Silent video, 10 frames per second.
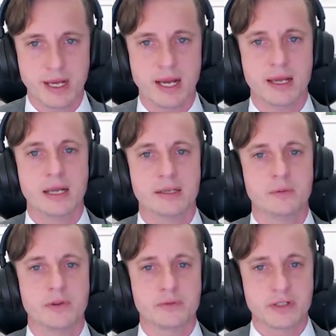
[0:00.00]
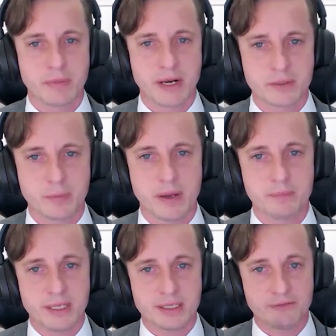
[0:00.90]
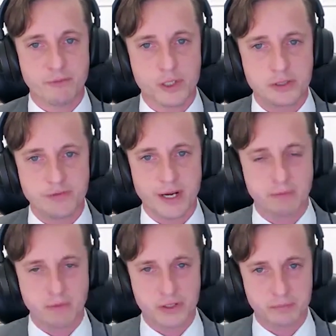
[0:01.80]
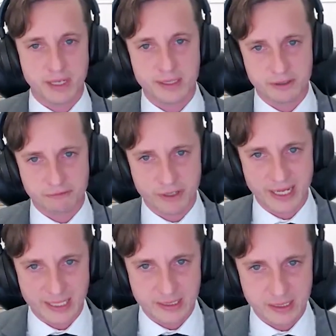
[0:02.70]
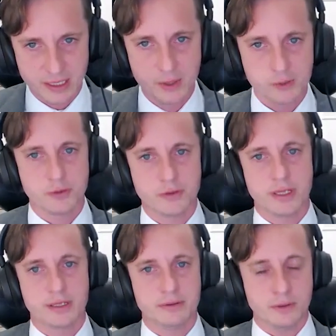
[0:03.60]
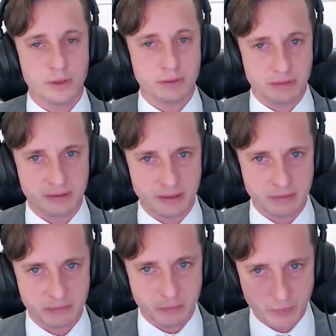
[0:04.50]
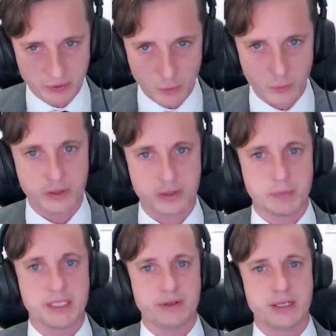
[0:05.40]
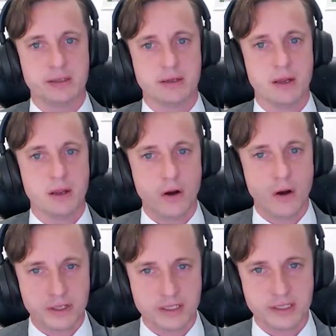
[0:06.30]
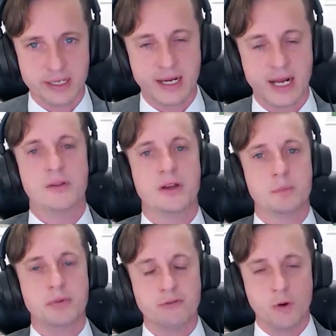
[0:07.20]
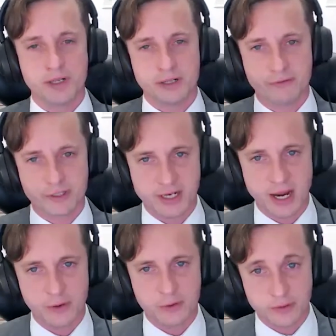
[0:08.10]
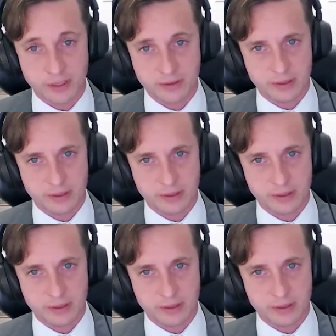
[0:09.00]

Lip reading: I deal with risk management by being diversified across many different assets, so that and with those specifically understanding how they could perform in different scenarios, so that